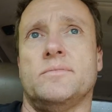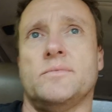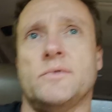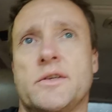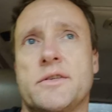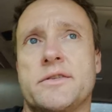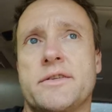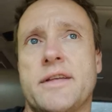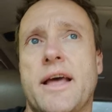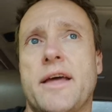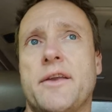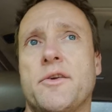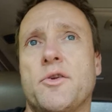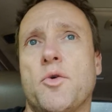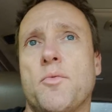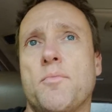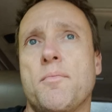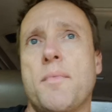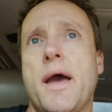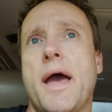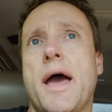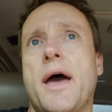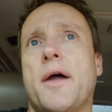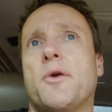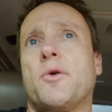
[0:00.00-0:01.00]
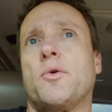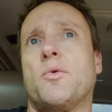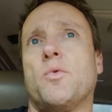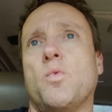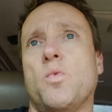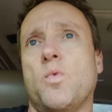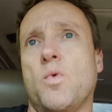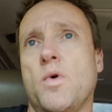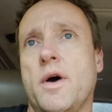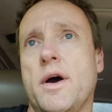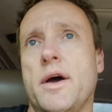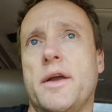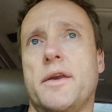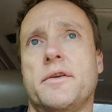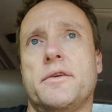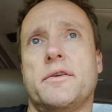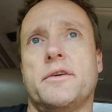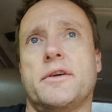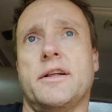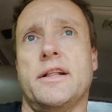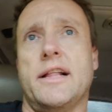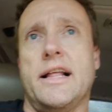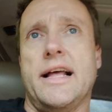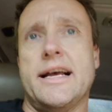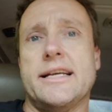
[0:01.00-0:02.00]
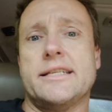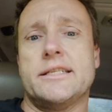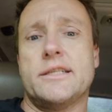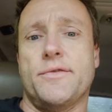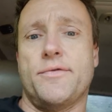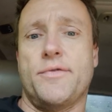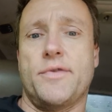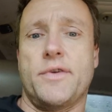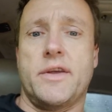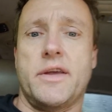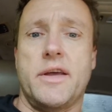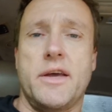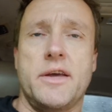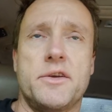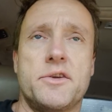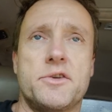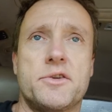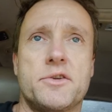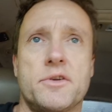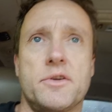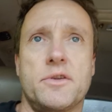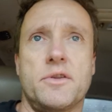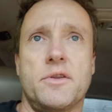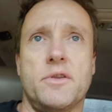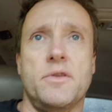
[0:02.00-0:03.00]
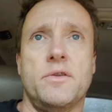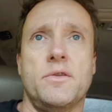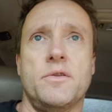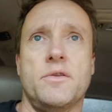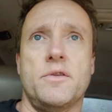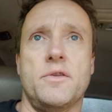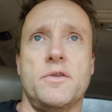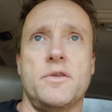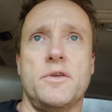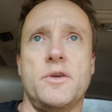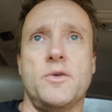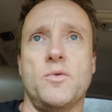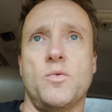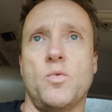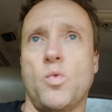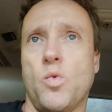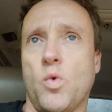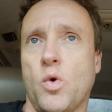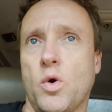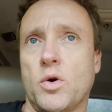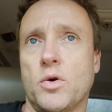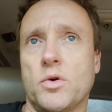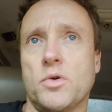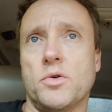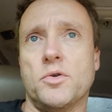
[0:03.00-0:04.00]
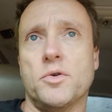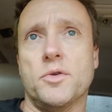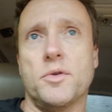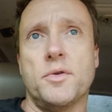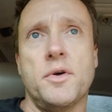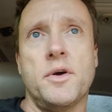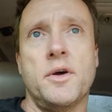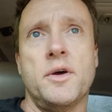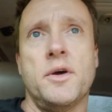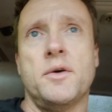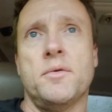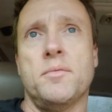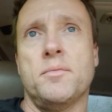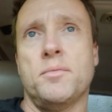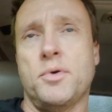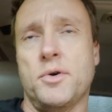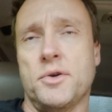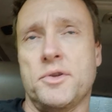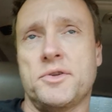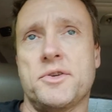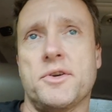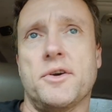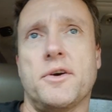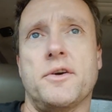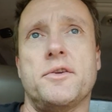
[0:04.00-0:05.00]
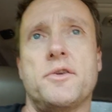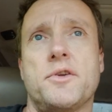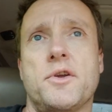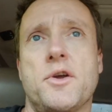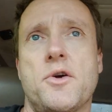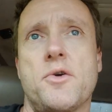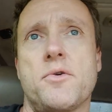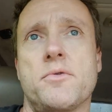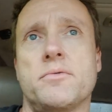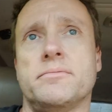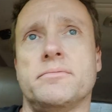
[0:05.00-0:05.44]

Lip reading: is that no matter what classification the world puts on you,